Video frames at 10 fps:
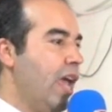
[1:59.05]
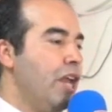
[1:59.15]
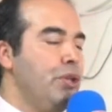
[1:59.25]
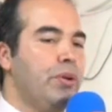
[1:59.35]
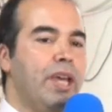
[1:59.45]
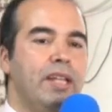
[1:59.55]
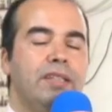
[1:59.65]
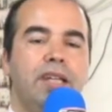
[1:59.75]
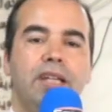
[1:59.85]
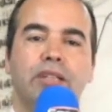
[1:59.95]
and you can
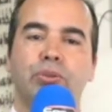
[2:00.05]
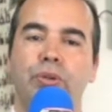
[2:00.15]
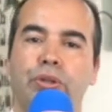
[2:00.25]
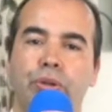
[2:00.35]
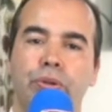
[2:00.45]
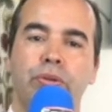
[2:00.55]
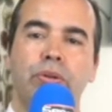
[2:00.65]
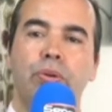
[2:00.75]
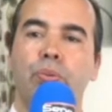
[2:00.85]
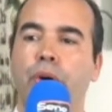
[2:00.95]
take it with
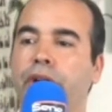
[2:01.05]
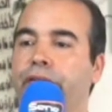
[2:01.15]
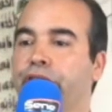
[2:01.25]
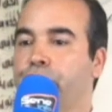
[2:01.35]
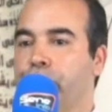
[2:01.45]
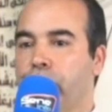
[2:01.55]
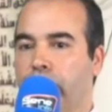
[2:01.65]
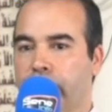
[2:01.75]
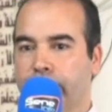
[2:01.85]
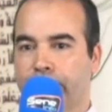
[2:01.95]
you wherever you go.